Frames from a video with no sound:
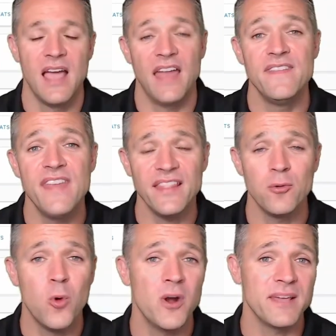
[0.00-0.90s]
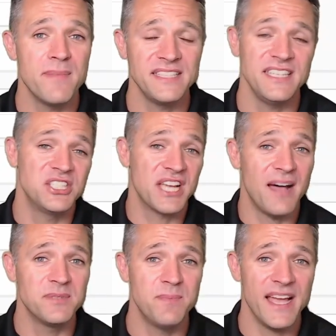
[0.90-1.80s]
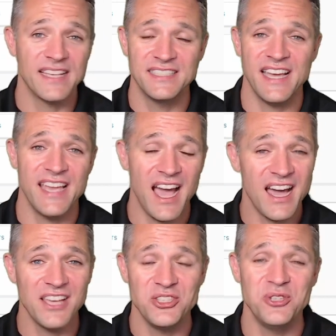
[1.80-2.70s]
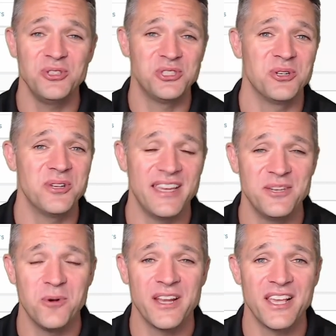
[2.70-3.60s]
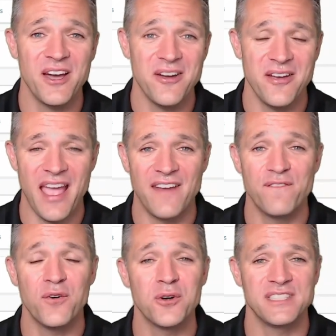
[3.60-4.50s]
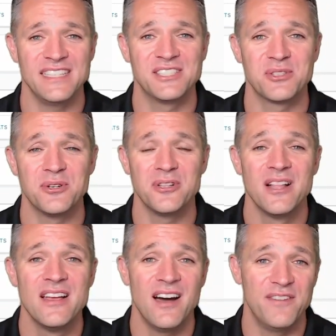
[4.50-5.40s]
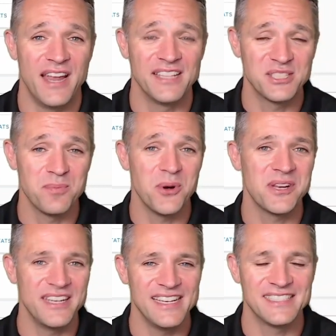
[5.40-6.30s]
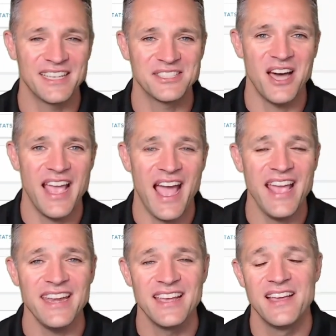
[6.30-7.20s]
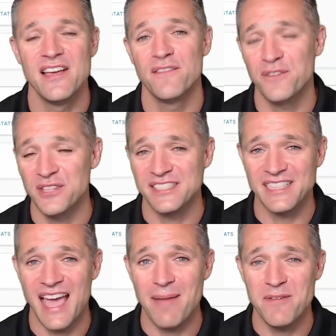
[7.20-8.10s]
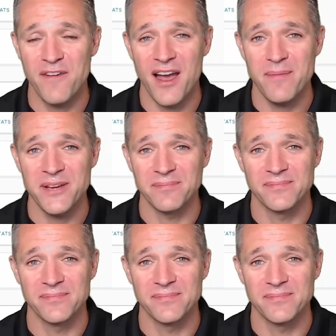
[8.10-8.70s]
Another warning message comes back and say, are you sure that you want to go and force install of an unsupported ESXi 8 for this lab environment?